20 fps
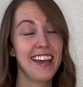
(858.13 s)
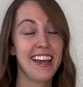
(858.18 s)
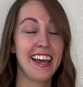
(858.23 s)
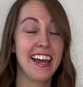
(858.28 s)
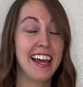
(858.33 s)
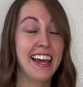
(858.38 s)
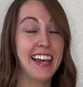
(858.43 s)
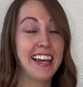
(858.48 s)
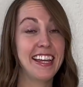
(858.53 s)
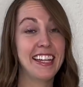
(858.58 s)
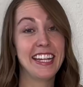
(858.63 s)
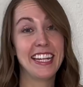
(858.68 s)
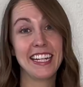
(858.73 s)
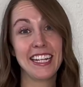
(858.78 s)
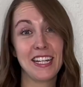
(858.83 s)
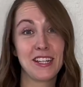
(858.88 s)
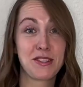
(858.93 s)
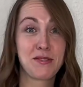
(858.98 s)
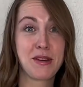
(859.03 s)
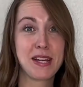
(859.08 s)
And it
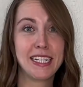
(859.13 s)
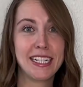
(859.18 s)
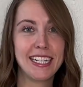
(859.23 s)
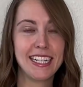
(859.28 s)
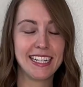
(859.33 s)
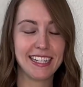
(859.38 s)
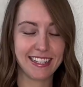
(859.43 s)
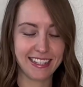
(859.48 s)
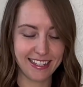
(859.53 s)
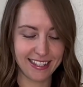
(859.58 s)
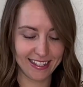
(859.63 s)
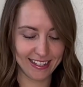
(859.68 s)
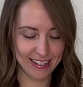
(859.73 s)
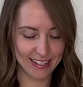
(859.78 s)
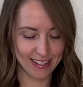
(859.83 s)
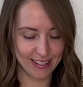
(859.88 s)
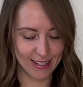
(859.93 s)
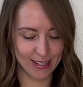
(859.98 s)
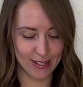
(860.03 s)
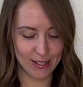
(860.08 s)
is what it is.
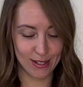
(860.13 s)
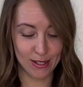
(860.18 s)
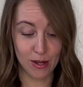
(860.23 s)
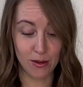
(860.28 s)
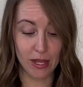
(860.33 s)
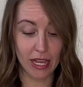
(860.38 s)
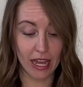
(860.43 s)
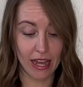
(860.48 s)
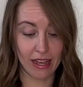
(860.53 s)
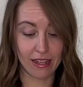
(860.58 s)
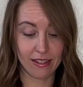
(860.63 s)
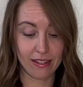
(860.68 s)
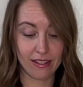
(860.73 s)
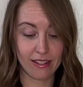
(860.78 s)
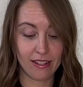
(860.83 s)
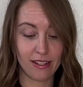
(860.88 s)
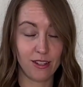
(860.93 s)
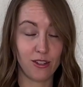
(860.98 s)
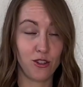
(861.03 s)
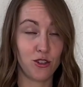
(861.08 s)
So
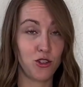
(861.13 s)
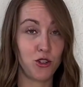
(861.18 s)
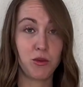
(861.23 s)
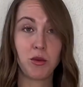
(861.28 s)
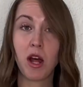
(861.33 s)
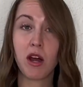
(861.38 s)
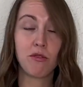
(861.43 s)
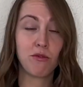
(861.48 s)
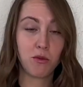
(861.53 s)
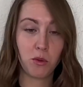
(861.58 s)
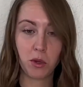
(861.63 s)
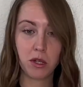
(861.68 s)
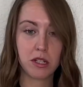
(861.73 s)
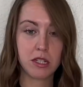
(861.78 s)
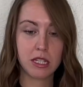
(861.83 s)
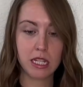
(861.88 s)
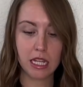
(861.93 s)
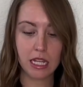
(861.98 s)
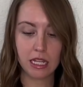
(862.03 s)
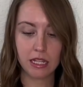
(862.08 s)
yes, do not force
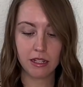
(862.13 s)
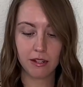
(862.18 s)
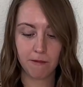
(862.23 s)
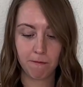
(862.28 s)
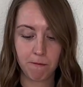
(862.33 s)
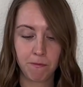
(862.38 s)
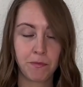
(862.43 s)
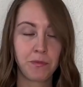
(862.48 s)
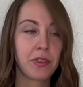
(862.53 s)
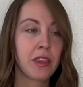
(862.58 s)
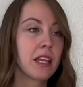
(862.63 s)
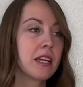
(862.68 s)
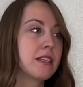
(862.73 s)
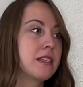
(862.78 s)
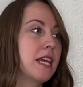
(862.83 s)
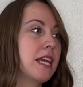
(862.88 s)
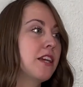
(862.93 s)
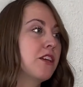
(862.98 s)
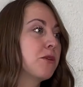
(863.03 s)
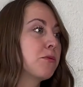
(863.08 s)
it.
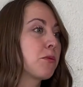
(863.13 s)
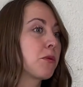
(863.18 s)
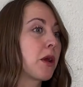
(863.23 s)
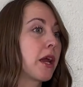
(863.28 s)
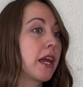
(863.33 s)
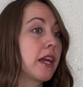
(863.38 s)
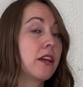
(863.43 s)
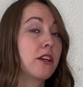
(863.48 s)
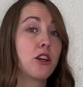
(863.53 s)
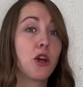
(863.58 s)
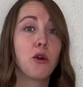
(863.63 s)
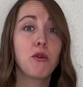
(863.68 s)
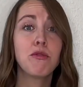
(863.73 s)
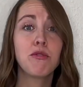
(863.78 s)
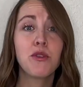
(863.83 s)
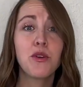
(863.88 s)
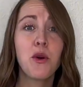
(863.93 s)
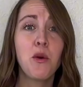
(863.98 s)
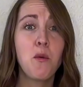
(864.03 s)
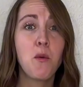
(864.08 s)
Take a break. Go
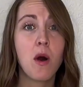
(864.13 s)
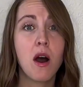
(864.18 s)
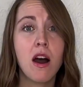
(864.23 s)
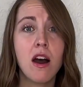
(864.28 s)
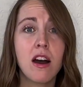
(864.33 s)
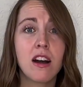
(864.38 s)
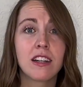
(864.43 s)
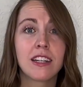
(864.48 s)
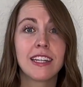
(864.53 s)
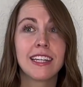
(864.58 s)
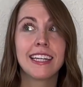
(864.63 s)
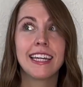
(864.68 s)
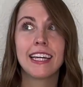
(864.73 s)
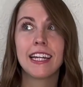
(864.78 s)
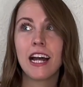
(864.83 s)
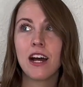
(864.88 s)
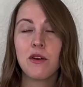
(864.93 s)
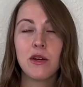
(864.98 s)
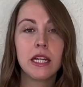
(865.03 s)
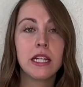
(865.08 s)
for a walk. Get
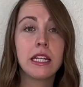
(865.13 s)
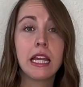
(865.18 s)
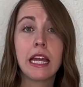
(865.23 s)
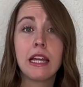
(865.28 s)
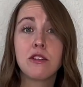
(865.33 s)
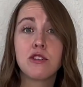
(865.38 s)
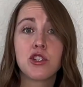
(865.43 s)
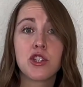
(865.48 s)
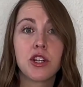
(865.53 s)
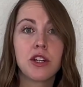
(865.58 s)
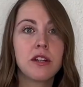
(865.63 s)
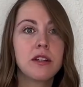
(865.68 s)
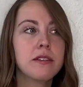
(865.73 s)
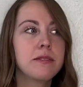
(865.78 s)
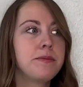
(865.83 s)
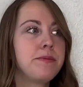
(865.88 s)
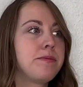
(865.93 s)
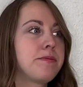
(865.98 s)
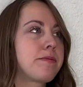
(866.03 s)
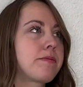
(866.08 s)
out in
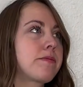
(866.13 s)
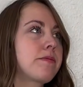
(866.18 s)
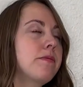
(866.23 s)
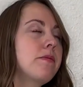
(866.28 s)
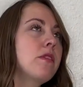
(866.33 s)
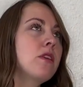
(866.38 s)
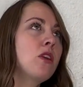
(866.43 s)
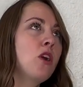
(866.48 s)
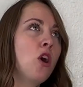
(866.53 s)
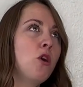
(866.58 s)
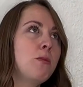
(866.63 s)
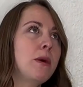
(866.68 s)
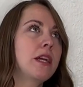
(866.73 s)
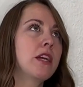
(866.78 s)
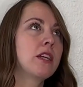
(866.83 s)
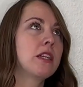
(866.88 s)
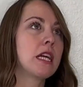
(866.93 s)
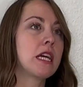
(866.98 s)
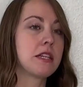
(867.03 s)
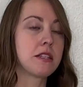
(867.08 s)
nature. Oh my
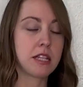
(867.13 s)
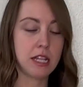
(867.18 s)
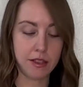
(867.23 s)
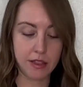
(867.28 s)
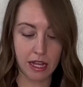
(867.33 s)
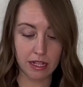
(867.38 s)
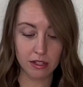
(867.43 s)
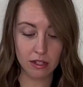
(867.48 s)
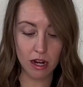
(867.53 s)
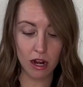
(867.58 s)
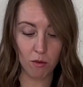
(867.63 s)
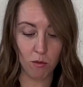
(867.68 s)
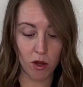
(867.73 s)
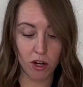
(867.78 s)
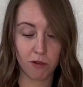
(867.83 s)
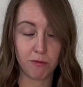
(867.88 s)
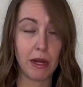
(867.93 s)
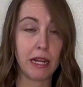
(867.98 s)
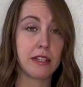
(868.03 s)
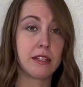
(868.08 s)
goodness. That's not one
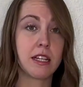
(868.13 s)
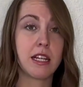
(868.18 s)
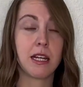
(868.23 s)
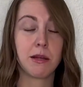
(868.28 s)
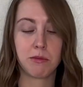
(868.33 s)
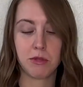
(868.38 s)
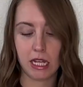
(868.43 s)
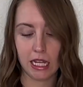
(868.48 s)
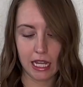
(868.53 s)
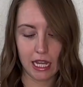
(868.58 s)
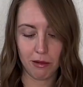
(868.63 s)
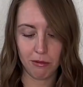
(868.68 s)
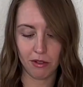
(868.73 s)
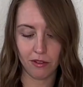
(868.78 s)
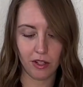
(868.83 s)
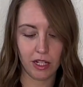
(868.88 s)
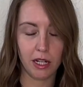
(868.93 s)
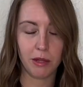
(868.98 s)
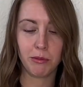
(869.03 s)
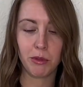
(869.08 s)
of my tips. I can't believe I
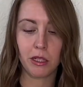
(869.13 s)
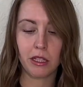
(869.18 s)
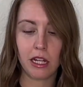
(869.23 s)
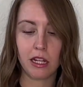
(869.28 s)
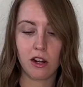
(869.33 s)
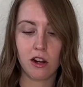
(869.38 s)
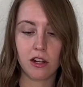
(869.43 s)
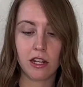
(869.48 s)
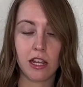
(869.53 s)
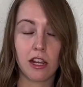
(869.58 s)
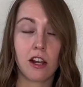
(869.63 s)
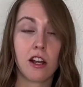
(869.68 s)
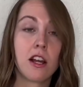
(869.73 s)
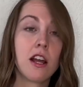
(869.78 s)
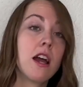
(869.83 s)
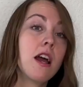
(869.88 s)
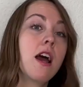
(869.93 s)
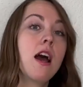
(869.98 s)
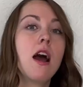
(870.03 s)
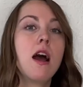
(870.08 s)
didn't put that on here.
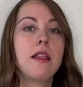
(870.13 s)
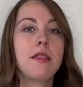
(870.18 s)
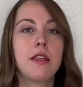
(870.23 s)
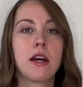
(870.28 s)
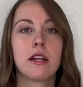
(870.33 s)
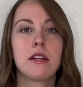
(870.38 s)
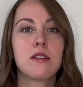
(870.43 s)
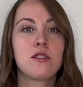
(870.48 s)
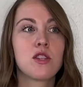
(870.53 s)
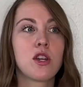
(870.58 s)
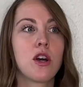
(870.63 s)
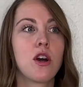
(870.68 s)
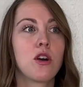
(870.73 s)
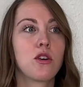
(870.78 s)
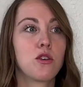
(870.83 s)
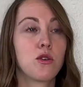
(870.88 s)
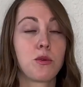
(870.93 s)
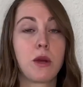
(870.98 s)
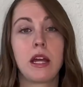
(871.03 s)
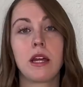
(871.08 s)
That is a
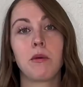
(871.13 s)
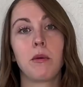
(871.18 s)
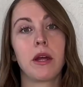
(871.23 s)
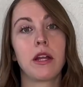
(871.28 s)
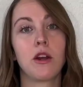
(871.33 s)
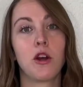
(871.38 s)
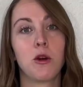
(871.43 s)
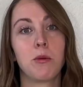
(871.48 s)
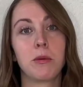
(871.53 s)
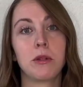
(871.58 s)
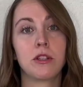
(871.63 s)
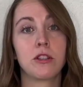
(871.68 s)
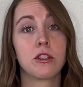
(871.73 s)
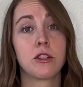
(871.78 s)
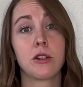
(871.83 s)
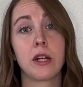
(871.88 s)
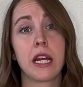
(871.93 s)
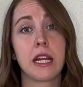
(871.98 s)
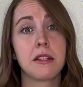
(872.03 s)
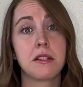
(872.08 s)
great way to open your
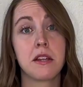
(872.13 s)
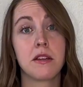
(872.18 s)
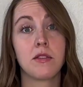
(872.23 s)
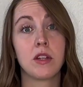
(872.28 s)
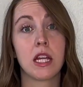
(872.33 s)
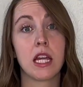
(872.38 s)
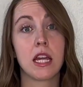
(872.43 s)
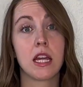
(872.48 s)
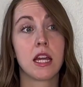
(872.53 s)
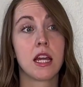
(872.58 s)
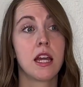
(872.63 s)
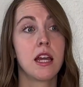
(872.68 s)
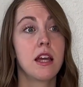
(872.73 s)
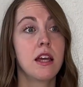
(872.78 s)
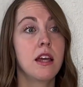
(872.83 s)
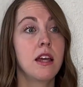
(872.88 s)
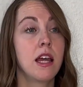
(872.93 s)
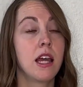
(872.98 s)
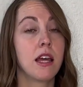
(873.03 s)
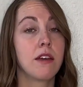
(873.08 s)
creativity.
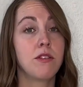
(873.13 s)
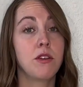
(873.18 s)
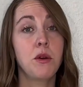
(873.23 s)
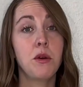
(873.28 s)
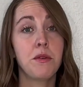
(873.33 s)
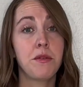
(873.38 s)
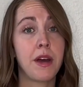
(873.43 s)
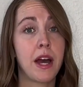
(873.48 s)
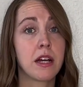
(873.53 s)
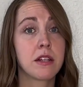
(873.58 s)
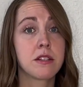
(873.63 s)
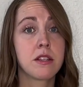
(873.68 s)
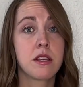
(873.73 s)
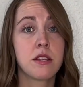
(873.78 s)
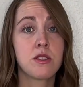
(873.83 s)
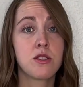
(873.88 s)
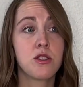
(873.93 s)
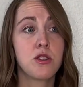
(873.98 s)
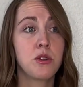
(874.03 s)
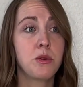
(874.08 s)
If you have
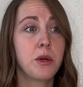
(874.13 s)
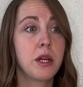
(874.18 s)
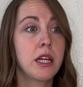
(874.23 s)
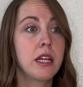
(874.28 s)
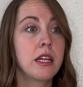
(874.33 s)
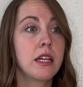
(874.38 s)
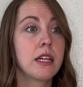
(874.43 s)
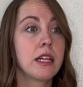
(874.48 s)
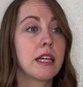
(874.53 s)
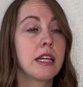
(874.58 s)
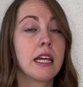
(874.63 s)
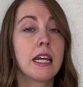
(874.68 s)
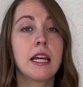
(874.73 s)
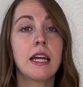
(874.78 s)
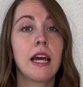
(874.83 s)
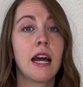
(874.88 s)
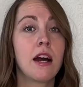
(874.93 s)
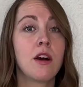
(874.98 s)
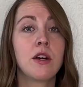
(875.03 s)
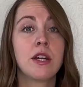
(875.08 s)
access to it, get
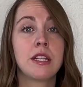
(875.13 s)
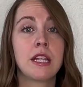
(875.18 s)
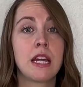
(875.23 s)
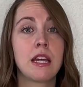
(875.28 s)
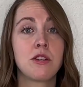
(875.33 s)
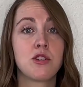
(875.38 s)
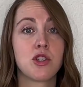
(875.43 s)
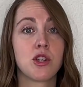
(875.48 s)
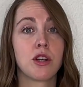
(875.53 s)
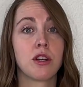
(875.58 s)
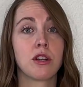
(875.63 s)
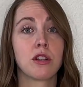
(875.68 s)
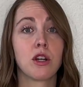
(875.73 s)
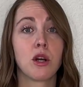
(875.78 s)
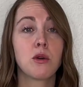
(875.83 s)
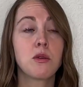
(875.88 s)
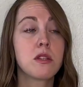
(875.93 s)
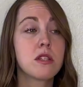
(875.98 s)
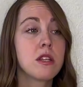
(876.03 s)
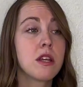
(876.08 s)
out in nature.
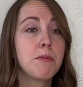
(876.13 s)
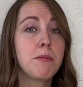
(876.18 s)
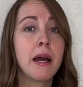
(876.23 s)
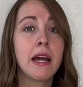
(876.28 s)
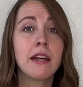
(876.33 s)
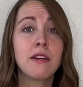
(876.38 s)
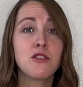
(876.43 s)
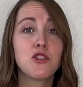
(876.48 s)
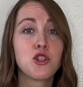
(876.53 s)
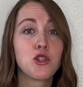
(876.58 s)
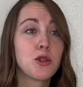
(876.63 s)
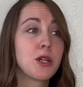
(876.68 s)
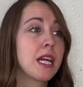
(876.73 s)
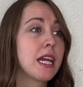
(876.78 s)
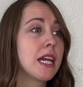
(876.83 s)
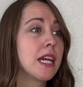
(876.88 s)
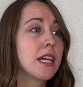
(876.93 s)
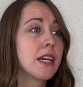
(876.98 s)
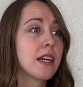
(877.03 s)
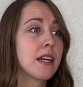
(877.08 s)
Go sit by a
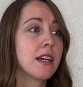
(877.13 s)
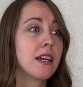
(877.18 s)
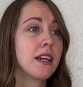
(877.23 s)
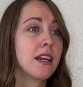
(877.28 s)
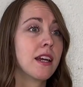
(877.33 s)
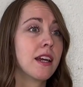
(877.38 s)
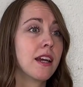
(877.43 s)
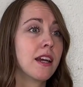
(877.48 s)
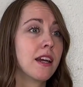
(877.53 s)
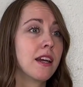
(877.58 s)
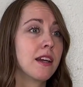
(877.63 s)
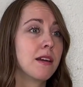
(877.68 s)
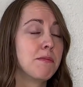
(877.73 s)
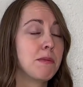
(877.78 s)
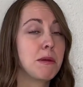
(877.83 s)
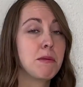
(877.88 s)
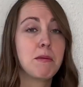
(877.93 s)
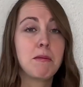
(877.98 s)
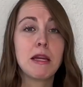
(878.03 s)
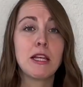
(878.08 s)
tree.
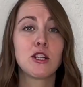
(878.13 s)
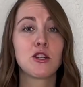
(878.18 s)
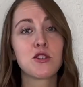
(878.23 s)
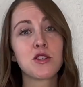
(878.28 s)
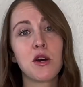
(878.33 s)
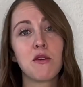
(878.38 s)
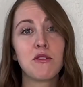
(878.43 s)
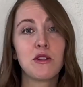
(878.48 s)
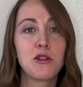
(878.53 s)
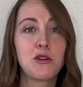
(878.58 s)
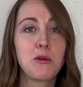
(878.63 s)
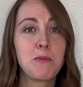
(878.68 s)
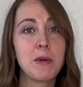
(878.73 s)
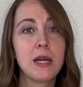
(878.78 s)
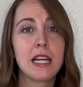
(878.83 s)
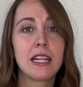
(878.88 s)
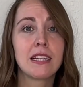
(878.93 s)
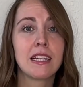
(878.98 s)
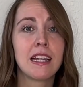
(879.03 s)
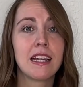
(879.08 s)
Maybe make yourself a little
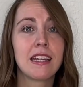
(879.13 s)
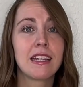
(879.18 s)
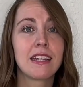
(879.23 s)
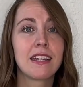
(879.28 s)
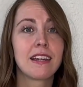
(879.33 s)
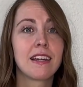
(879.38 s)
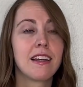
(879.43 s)
picnic.